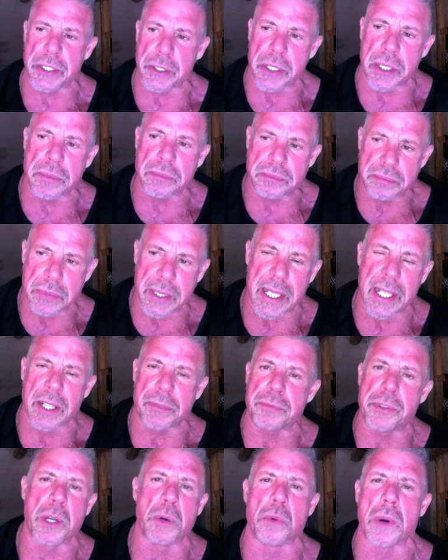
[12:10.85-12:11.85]
you can get a
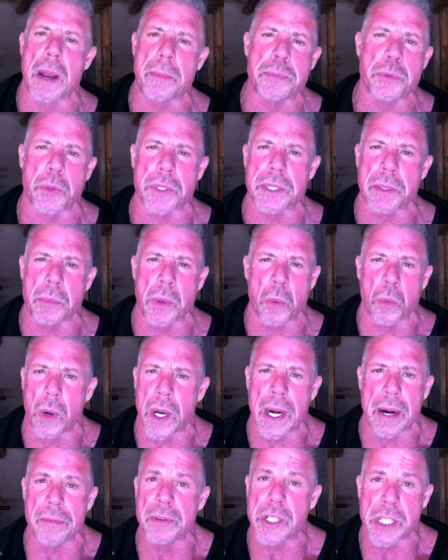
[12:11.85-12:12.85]
few reps with them or
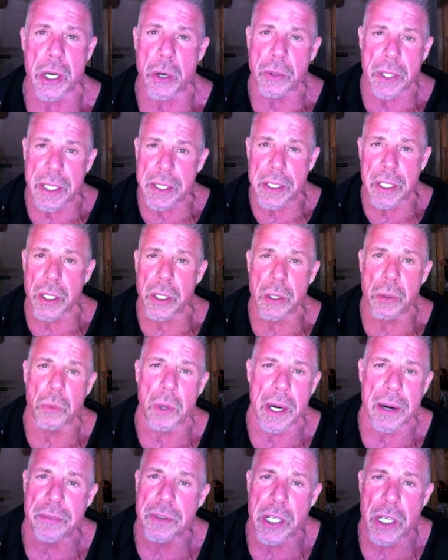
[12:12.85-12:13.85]
whatever you can do,
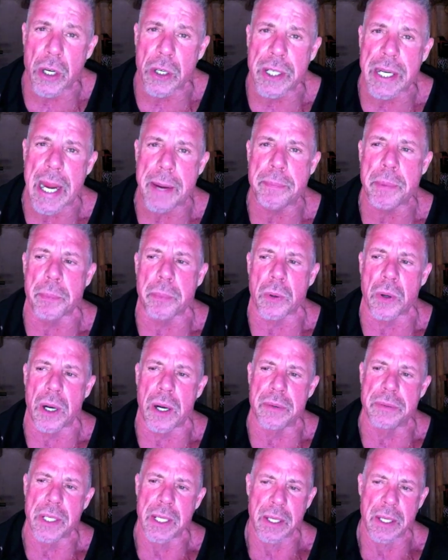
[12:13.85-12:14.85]
whatever you're capable of.